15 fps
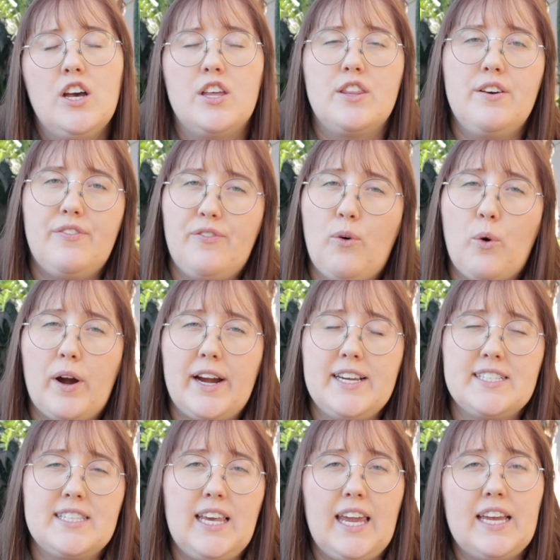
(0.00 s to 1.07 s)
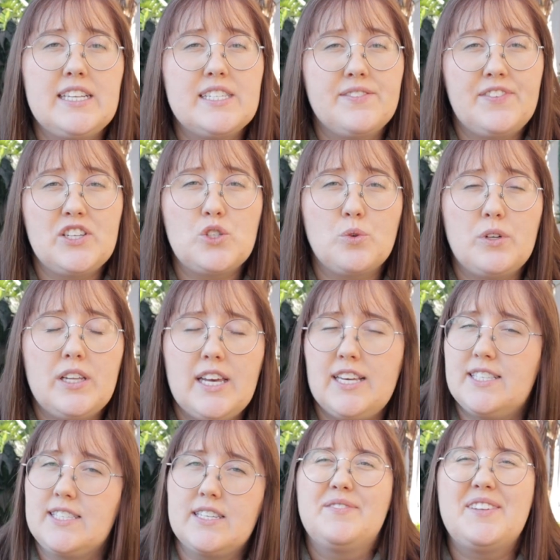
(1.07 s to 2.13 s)
the 4 is the
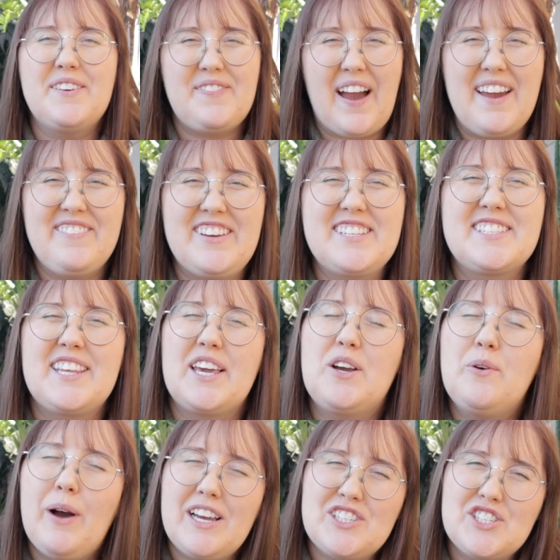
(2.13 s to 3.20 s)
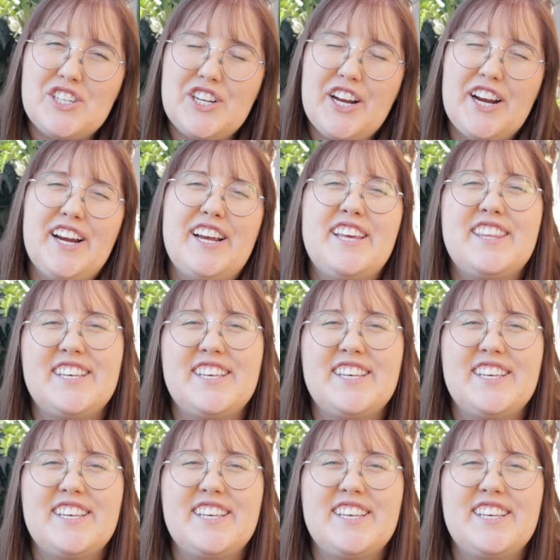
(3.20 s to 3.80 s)
individualist, the 5 is the questioner,